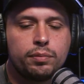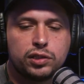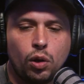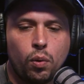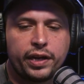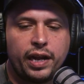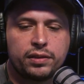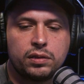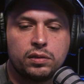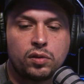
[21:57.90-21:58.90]
I'm still working
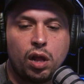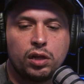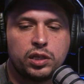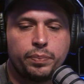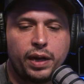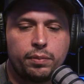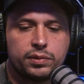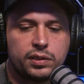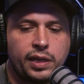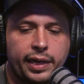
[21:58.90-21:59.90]
at Anthology, but I
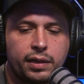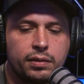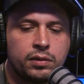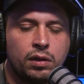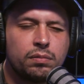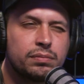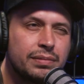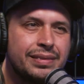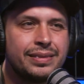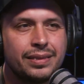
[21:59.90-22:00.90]
was like,
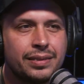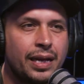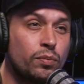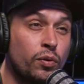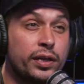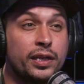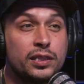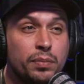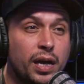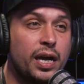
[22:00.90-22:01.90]
not
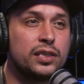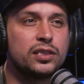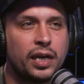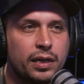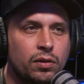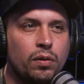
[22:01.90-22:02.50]
working as much, kind